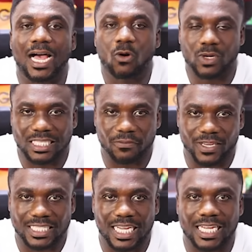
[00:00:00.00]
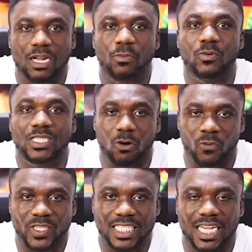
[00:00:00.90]
or sefata number the
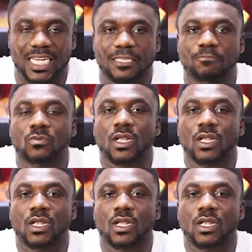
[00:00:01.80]
officially